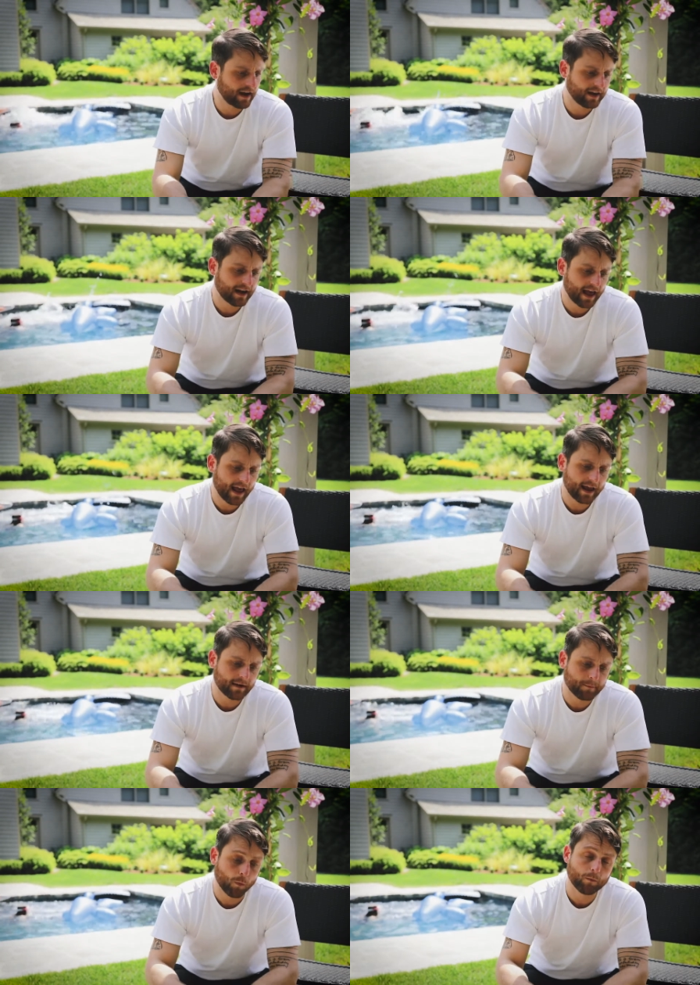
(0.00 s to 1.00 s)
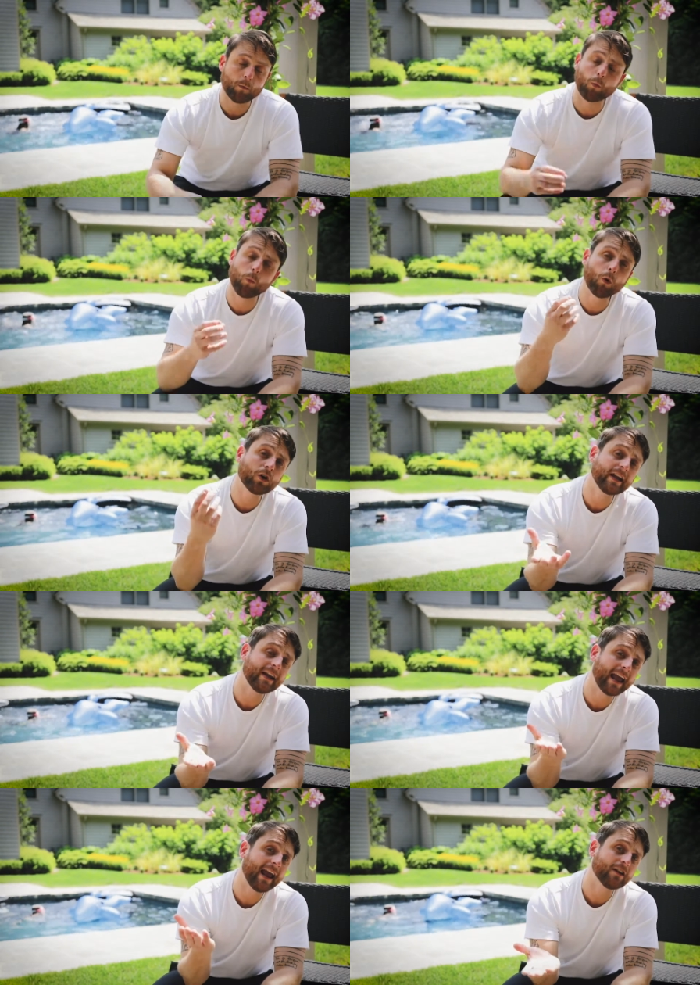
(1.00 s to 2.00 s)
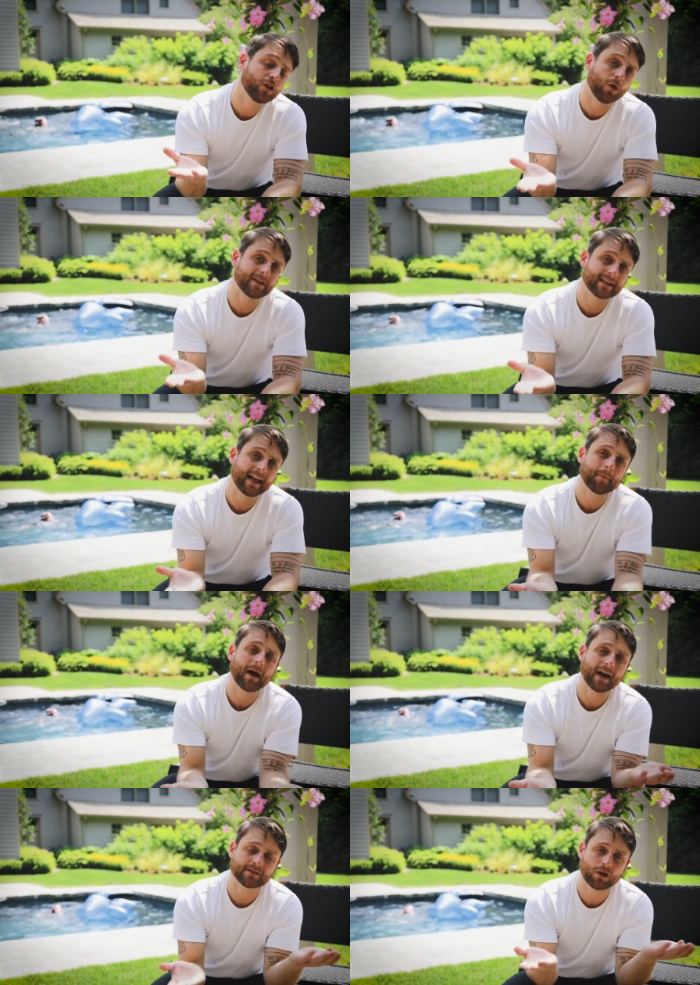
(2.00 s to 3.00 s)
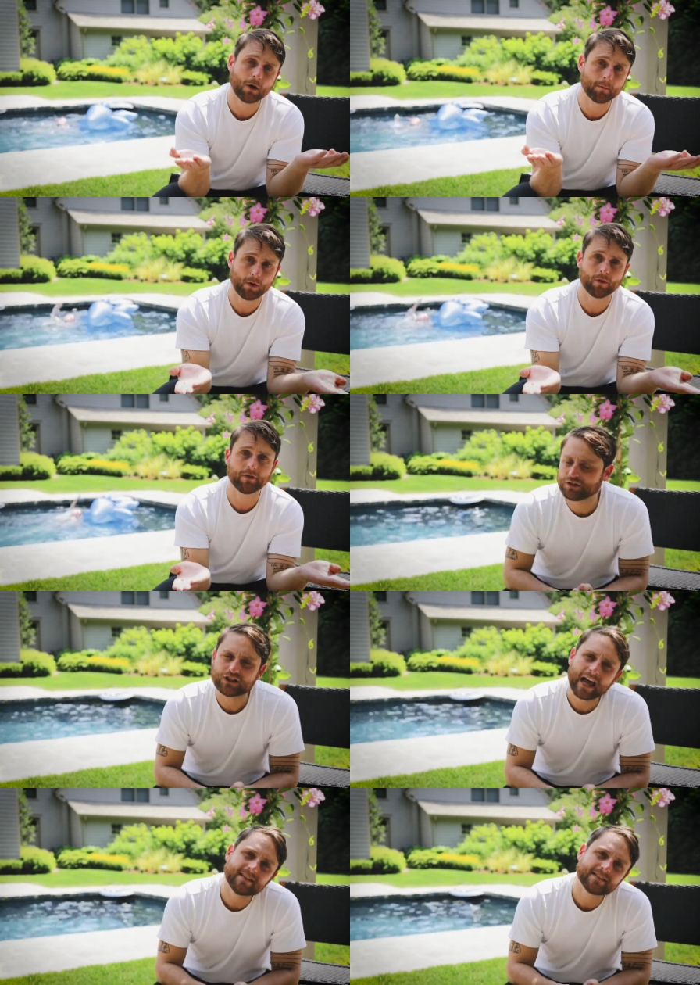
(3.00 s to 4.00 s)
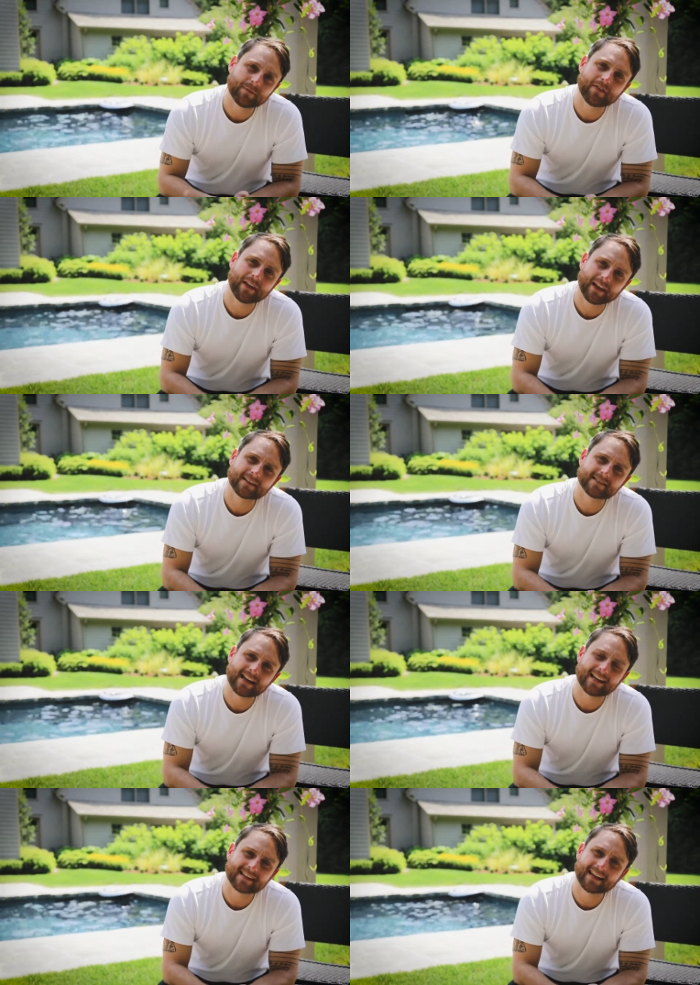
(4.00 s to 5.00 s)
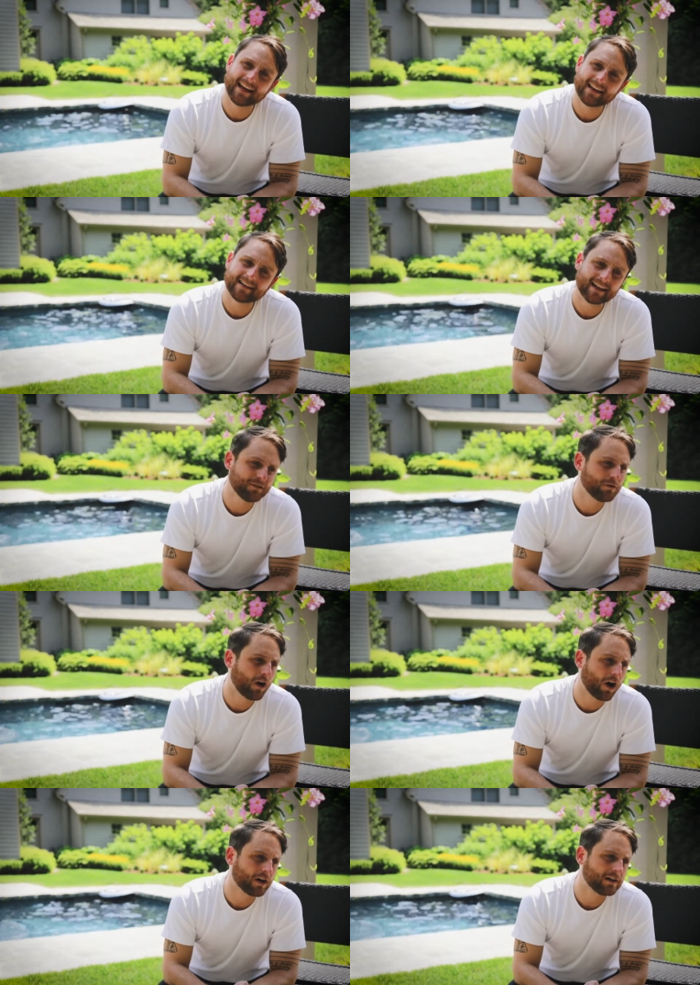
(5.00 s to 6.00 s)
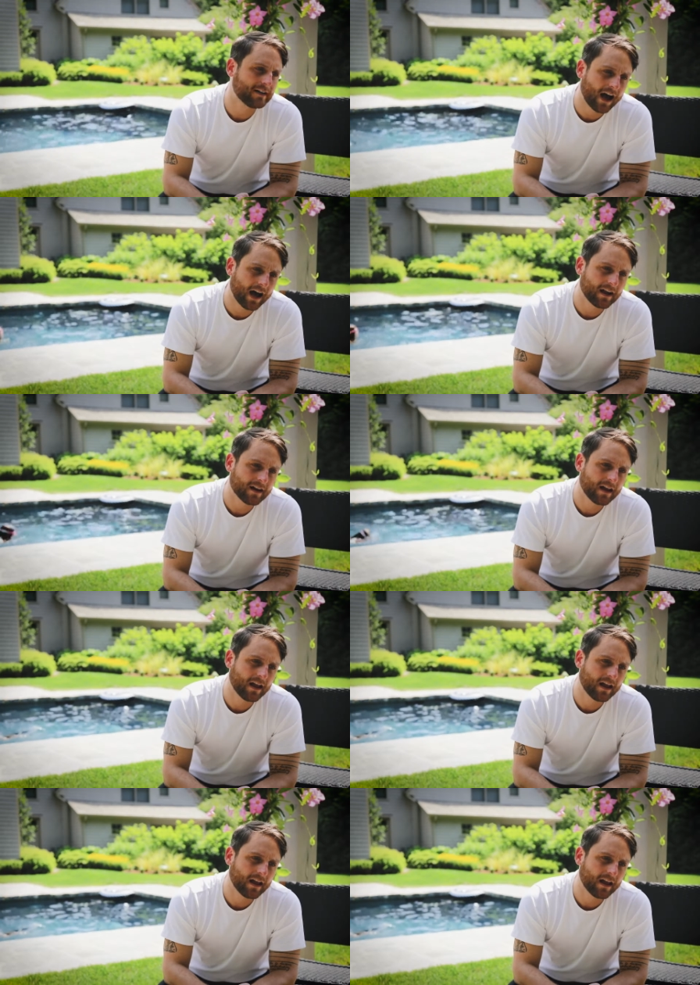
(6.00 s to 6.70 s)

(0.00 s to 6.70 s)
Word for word: And and working and going to camp, I saw both shed some things as a kid that you are not